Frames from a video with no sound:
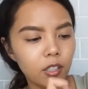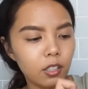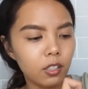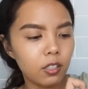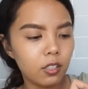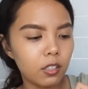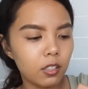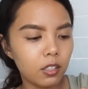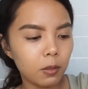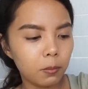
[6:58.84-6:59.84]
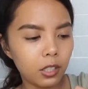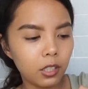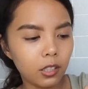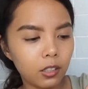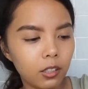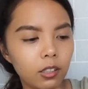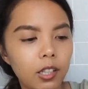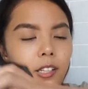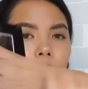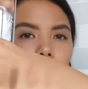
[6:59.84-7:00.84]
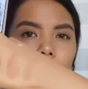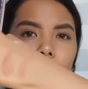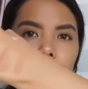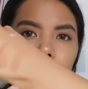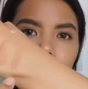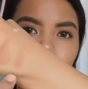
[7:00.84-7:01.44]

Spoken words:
is something like this.